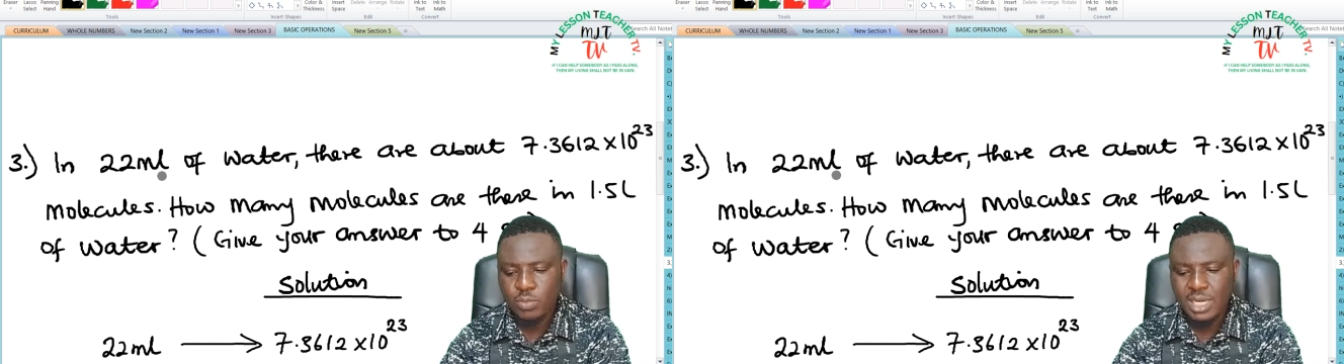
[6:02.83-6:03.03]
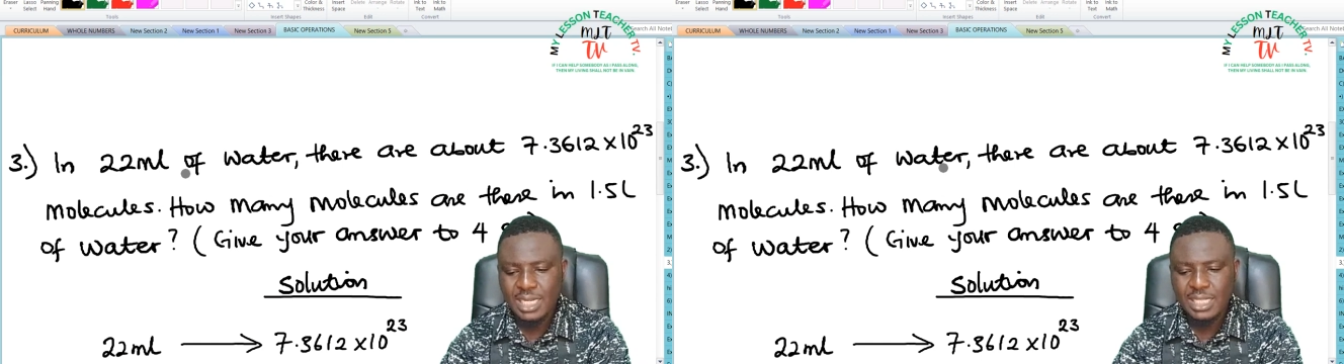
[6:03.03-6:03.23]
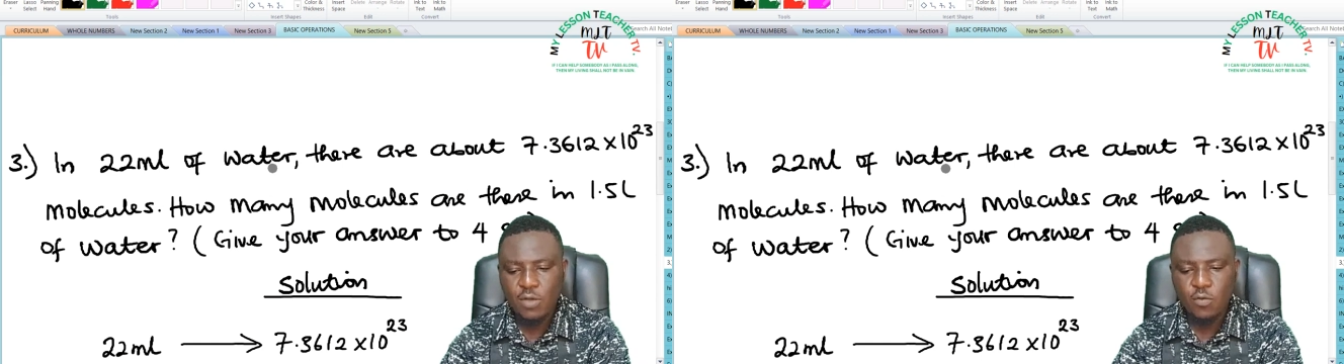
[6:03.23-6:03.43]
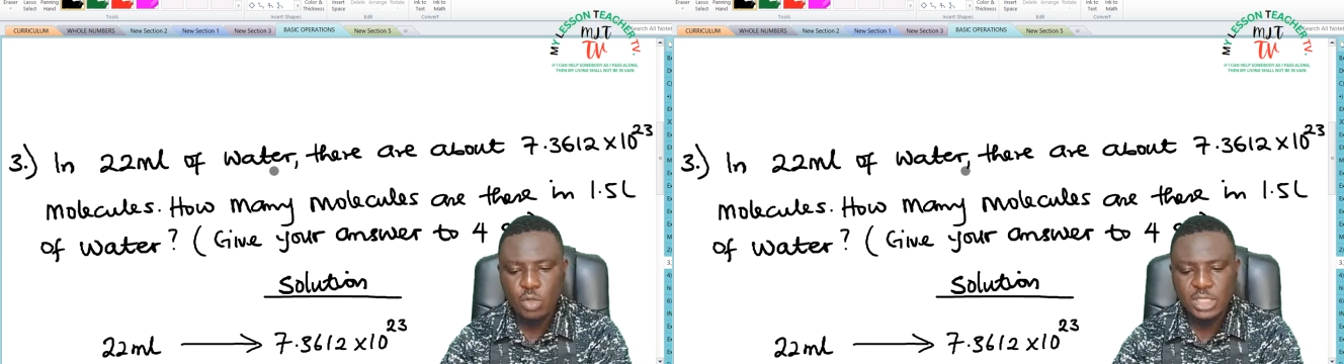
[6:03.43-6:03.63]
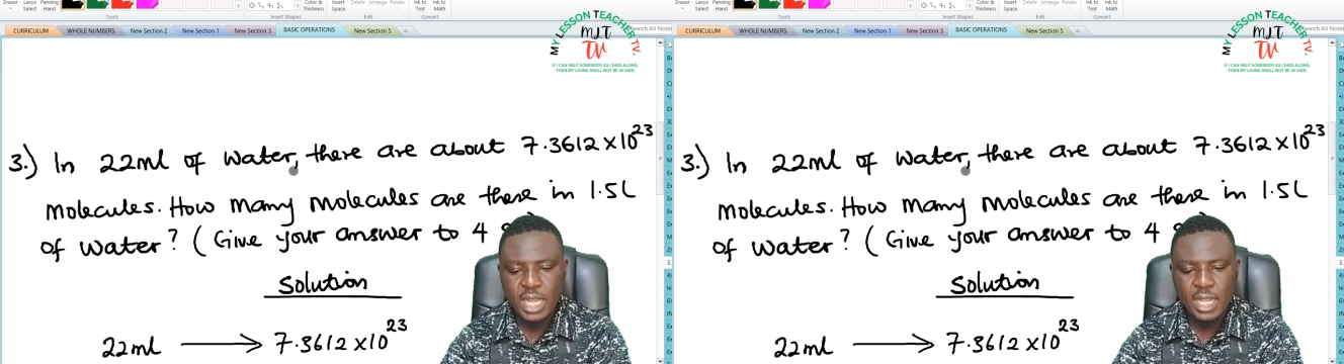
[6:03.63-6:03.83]
milliliters of
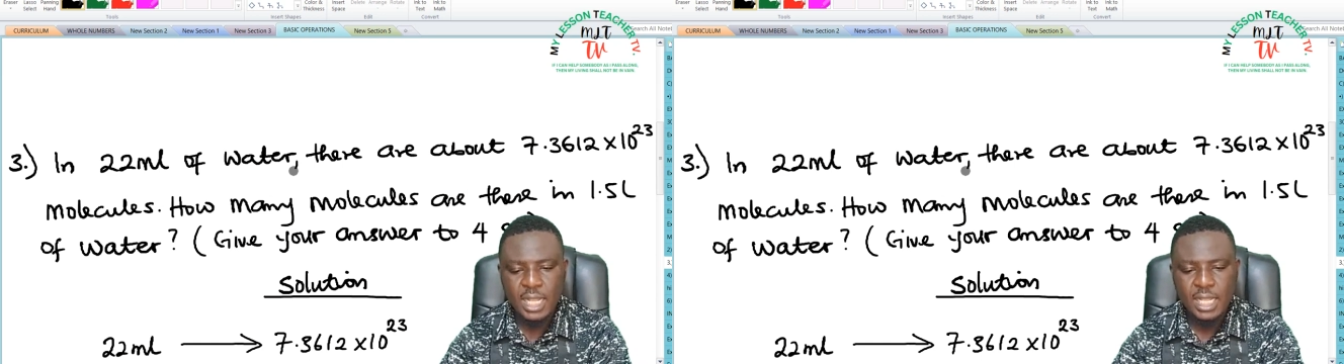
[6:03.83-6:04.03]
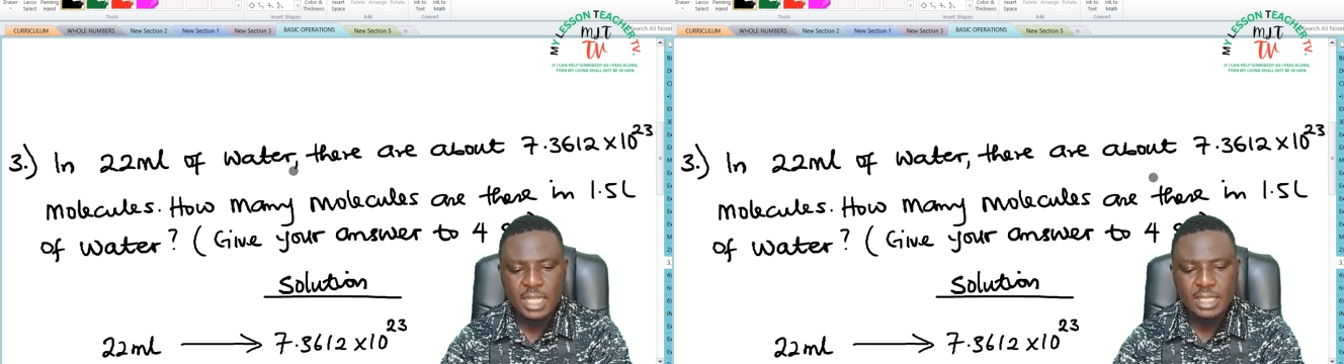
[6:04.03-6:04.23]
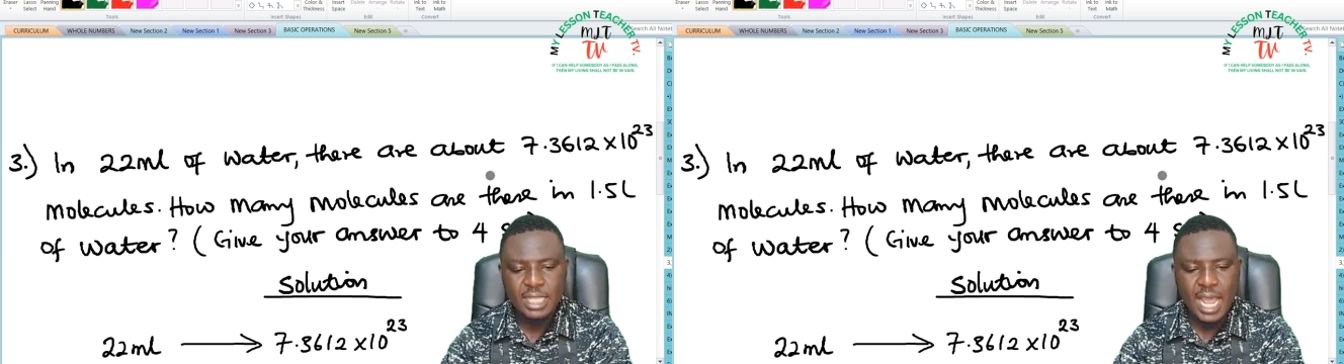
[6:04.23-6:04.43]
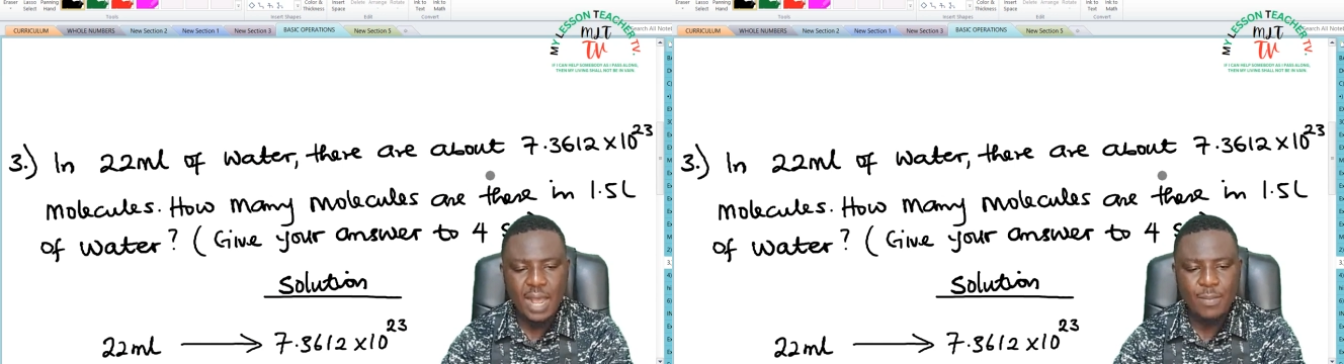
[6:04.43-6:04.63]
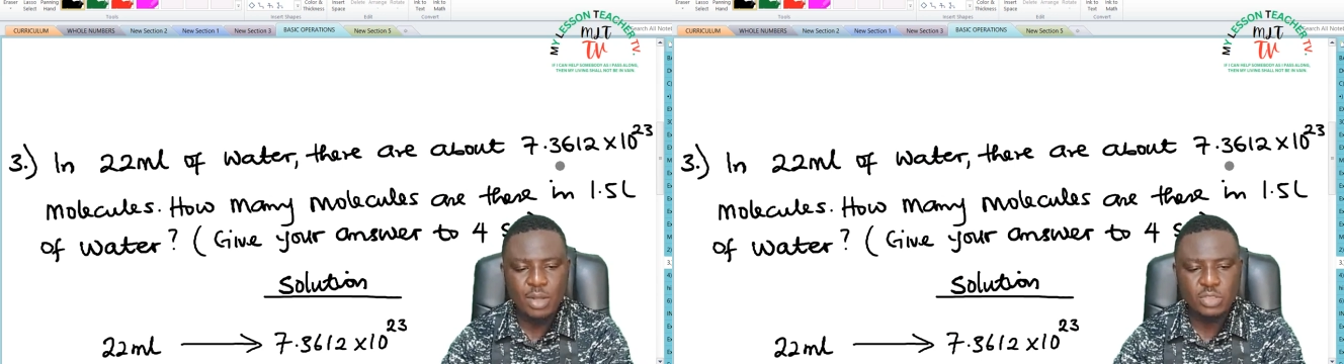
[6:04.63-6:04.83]
water, there
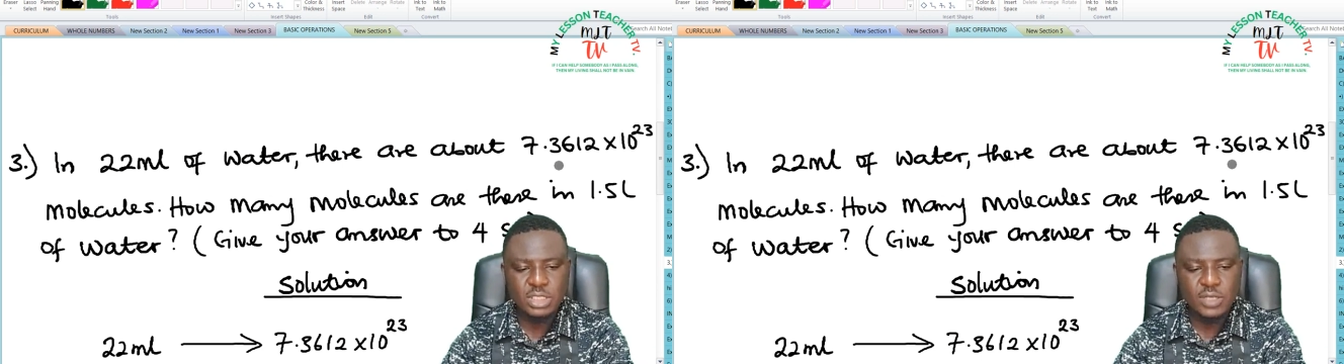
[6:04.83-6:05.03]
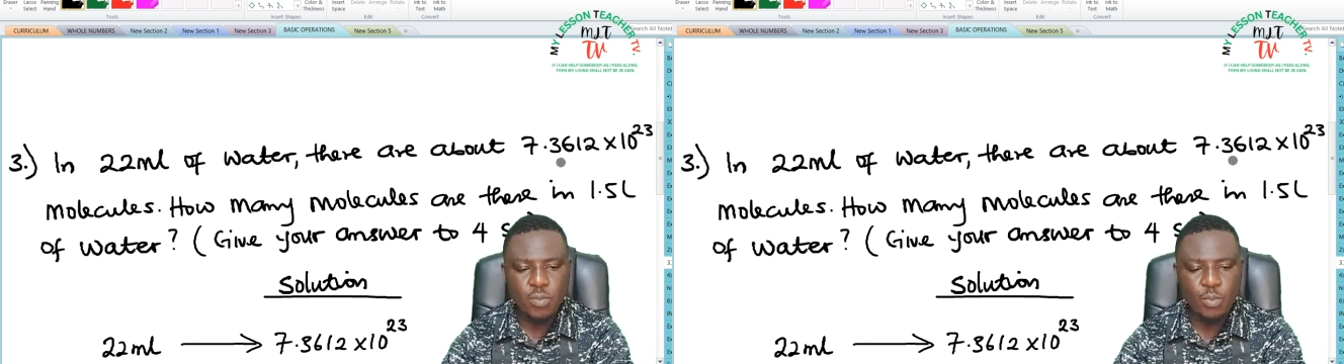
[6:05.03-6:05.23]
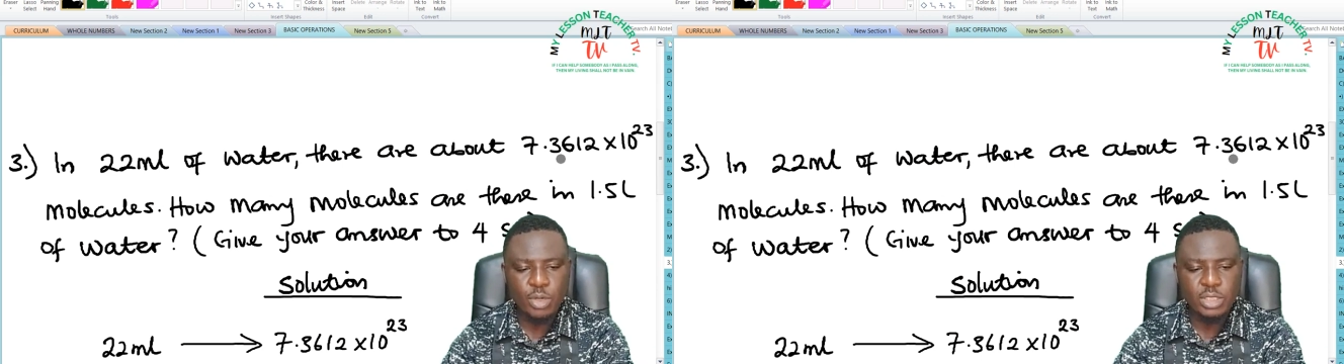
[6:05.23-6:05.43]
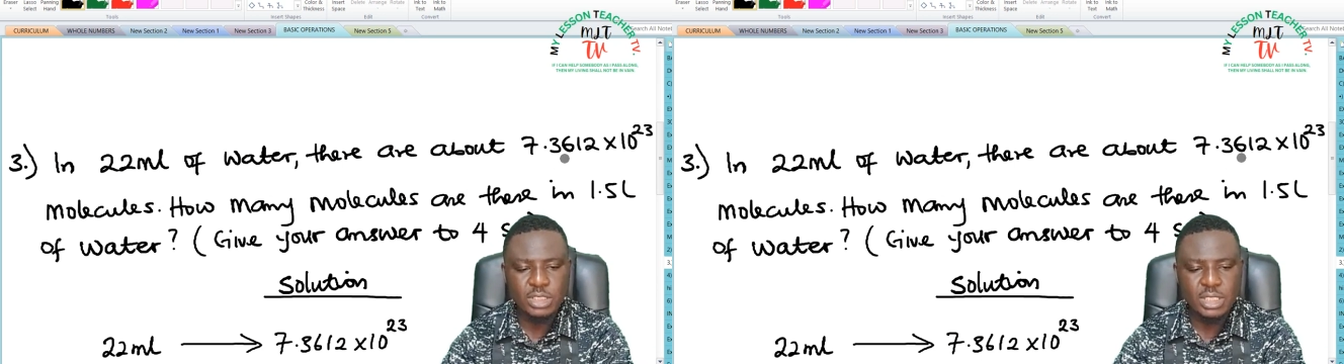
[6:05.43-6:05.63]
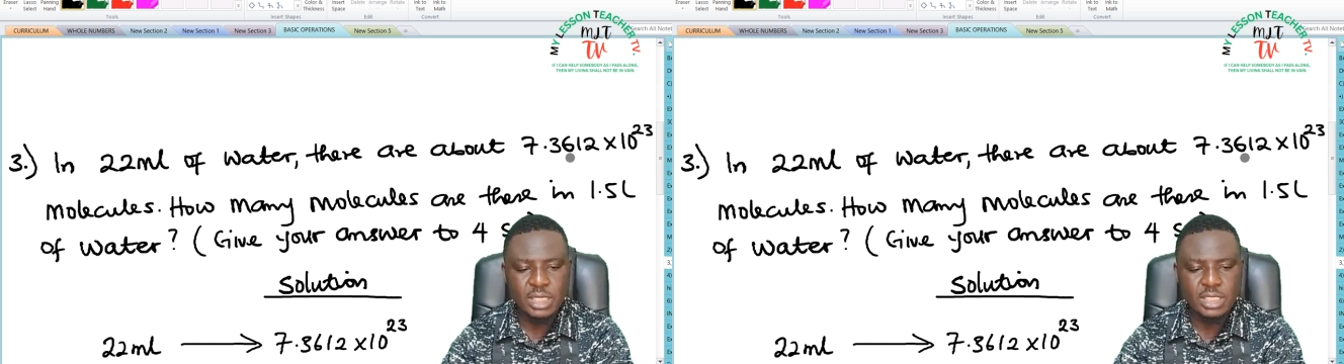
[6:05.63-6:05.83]
are about
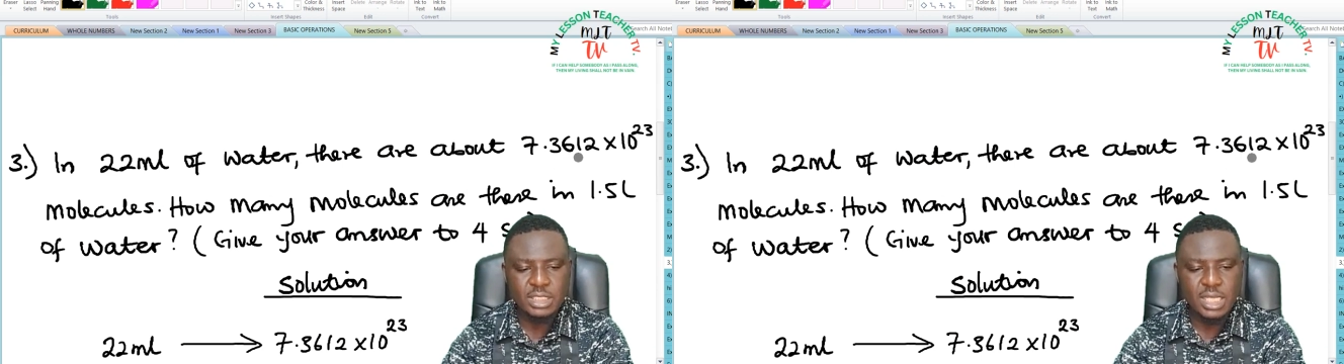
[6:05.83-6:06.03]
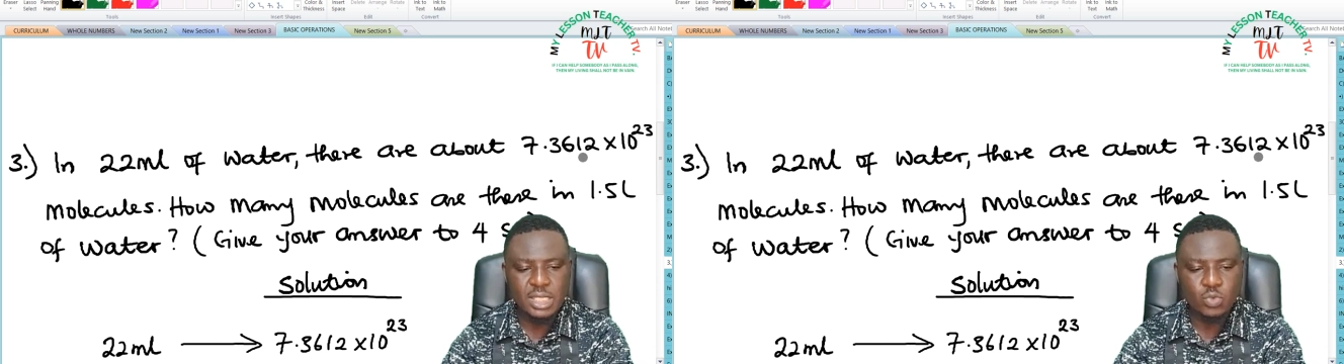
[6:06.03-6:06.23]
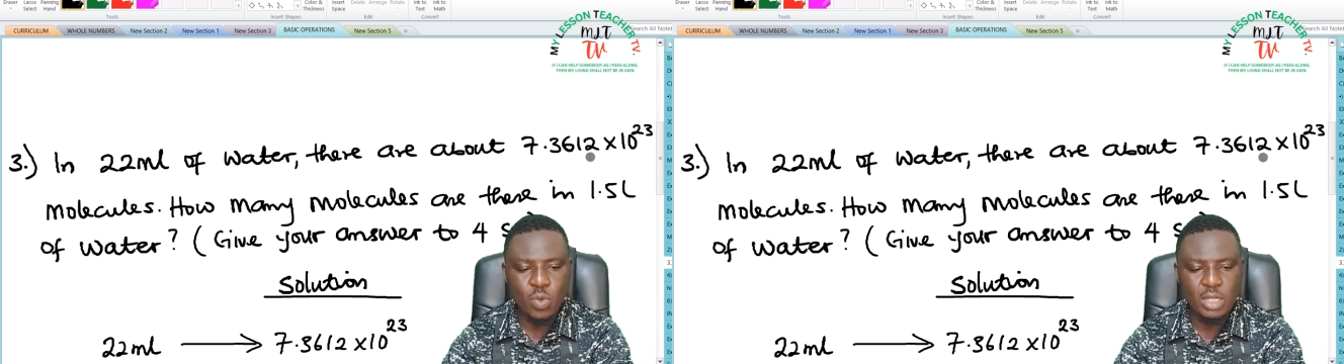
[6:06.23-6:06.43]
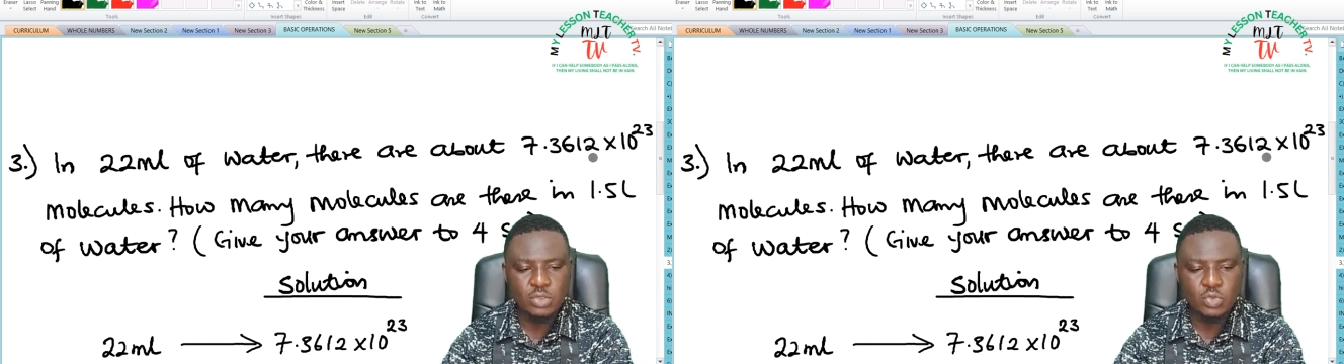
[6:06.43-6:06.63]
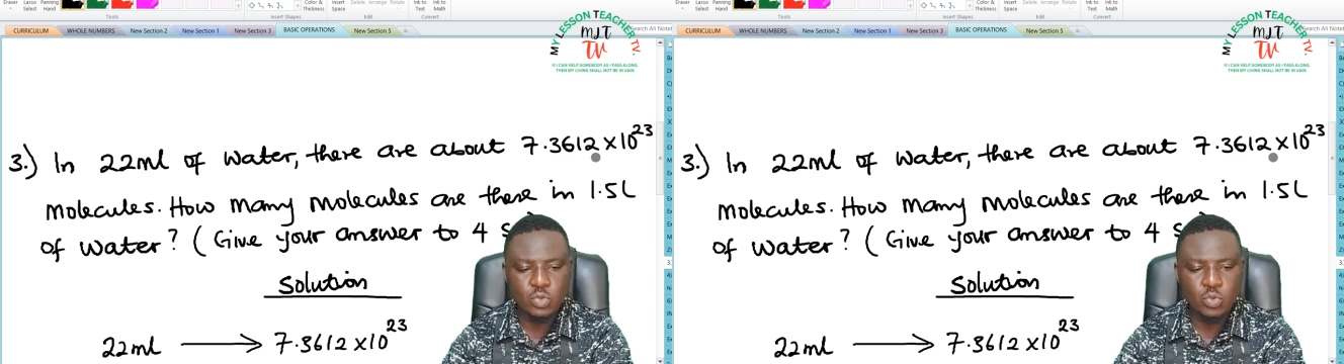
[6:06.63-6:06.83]

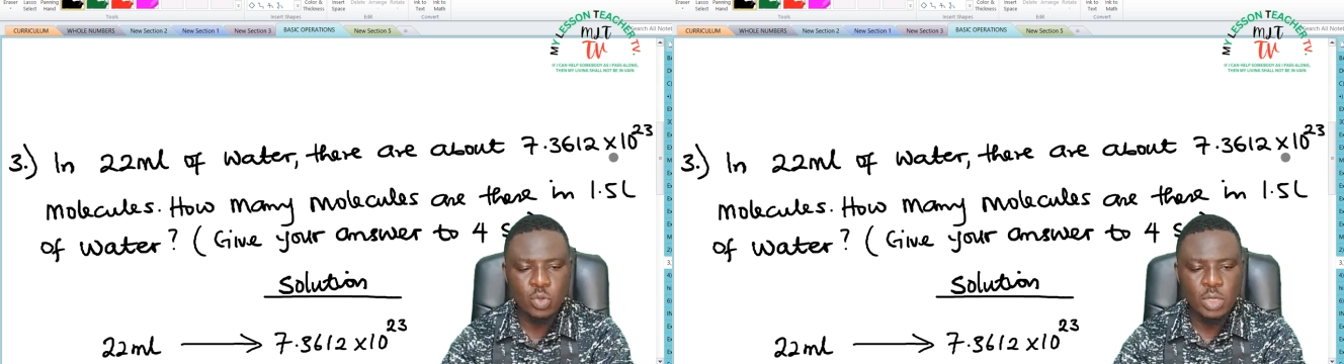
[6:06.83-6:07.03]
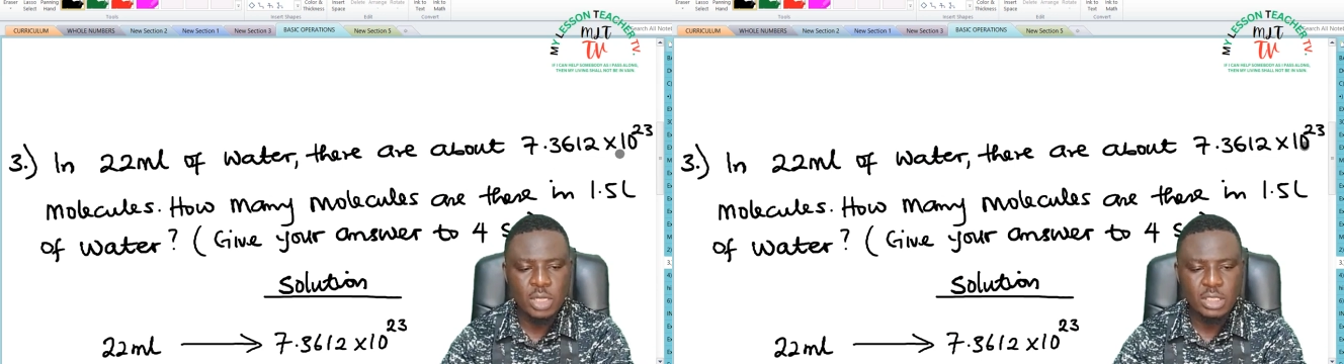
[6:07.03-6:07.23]
7.3612